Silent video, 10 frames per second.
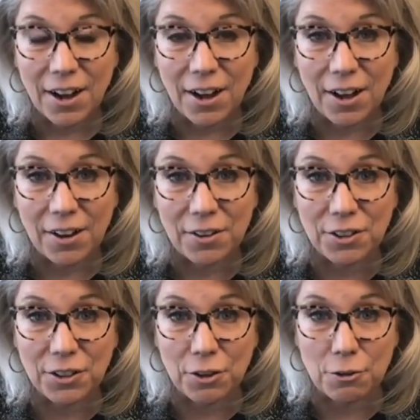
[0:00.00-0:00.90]
uh,
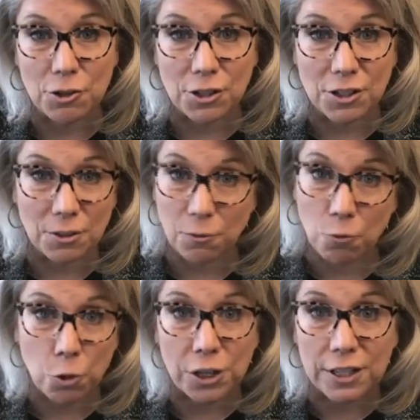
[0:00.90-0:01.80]
you know, just
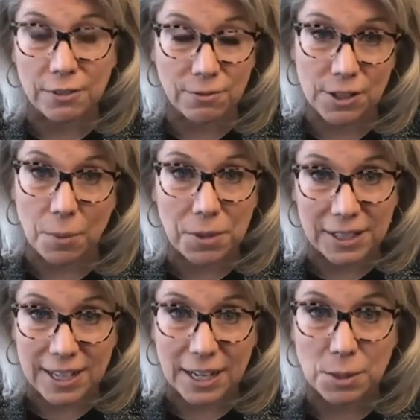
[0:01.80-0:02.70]
40
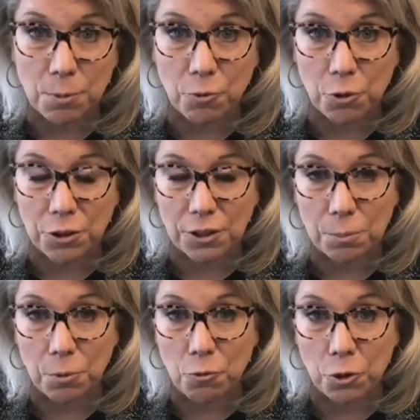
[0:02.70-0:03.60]
something days before the
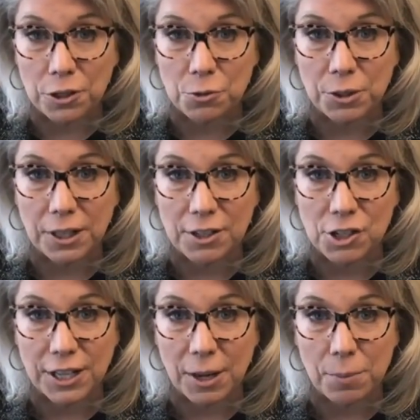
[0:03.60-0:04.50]
before his
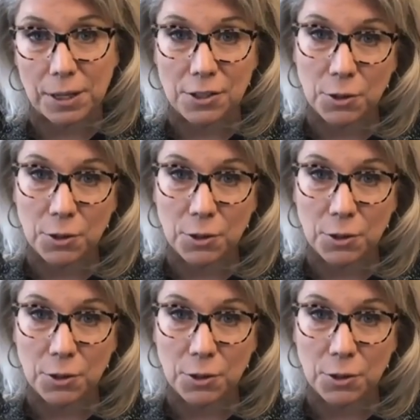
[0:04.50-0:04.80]
reelection campaign.